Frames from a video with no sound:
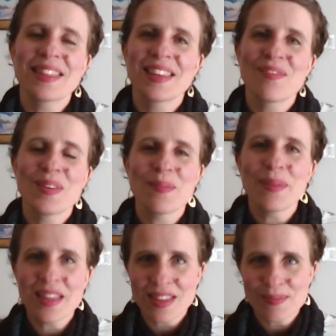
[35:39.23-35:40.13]
give me a
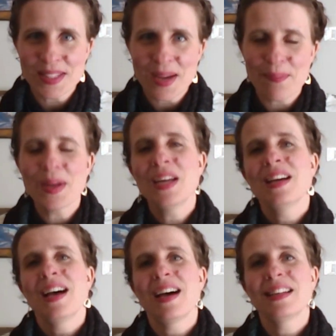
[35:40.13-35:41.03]
big thumbs up,
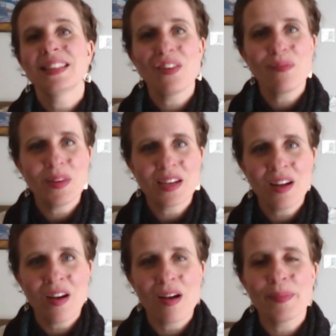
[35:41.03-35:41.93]
leave me a
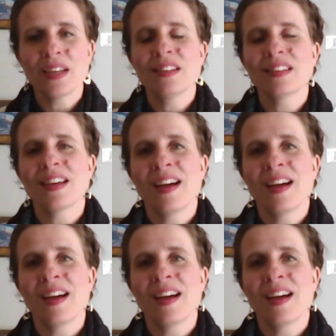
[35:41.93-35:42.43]
comment,